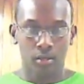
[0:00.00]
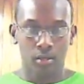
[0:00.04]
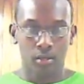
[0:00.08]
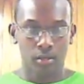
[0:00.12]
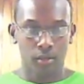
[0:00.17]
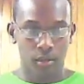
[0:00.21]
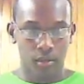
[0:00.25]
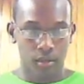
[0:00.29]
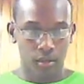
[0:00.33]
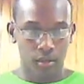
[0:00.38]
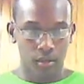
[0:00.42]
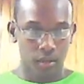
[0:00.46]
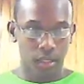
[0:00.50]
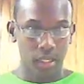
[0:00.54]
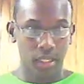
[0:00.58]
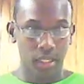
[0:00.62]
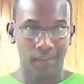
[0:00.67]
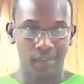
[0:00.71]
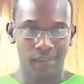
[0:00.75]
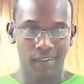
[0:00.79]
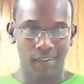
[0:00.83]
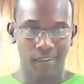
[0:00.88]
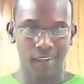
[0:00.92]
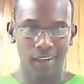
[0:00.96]
So
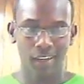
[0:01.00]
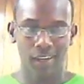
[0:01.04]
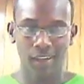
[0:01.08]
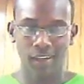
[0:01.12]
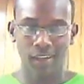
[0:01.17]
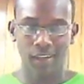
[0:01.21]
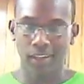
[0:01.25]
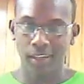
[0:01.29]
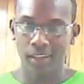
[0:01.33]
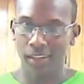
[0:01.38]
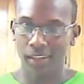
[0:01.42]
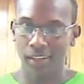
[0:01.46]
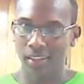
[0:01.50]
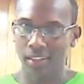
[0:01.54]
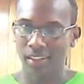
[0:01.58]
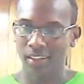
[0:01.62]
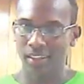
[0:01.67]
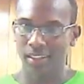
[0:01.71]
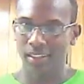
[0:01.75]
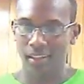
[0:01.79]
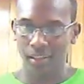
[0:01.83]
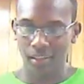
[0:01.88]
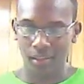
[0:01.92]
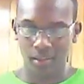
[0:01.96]

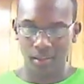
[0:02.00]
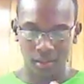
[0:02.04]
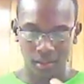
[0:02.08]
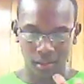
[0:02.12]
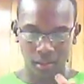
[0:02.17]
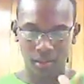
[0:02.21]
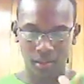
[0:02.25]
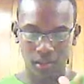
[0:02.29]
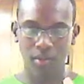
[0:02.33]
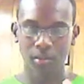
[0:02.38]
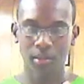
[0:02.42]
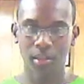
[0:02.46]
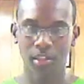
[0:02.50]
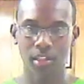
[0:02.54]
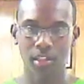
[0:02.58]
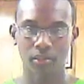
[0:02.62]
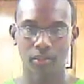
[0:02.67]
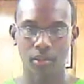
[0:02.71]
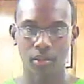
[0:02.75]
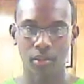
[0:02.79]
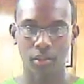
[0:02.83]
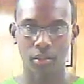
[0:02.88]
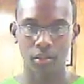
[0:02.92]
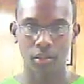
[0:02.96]
it's gonna be
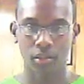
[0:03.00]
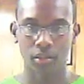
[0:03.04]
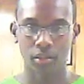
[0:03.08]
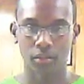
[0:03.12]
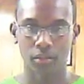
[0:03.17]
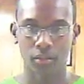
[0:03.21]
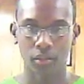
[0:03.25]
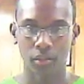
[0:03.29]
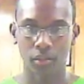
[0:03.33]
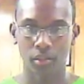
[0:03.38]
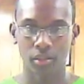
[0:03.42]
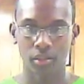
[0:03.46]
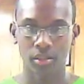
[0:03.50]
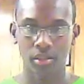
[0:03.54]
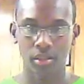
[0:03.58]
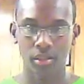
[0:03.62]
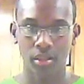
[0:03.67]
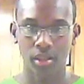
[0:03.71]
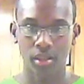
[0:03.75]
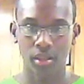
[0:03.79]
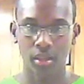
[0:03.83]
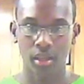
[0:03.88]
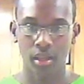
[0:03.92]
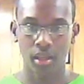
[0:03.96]
difficult at first,
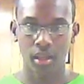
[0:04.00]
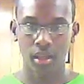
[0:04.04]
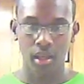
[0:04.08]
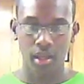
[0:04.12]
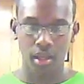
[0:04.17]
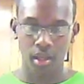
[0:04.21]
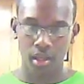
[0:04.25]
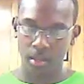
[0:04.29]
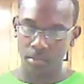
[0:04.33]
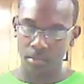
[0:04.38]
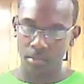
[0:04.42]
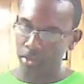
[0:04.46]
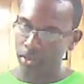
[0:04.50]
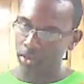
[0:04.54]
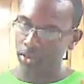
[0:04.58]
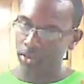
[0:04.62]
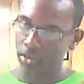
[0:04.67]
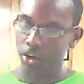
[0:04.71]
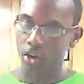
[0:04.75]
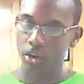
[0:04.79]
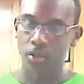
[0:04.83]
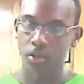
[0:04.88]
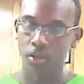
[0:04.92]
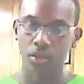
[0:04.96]
but
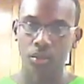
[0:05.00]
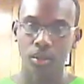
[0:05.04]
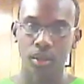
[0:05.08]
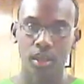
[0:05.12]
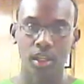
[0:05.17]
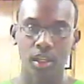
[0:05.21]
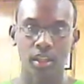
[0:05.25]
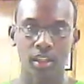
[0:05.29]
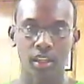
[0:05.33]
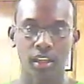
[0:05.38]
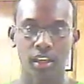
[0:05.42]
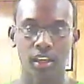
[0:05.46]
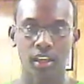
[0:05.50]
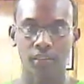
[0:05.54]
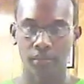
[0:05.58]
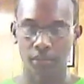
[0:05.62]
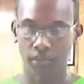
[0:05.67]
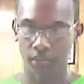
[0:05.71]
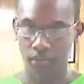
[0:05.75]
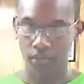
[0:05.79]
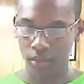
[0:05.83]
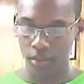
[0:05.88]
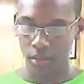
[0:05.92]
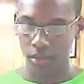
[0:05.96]
don't get
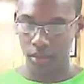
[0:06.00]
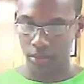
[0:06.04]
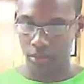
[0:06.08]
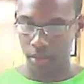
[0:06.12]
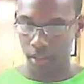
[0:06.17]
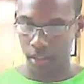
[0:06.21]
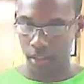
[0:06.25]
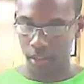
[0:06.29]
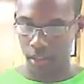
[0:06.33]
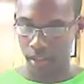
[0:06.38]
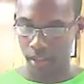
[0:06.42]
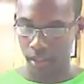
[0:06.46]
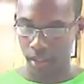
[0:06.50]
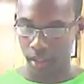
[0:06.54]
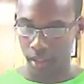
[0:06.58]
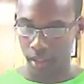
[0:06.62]
frustrated.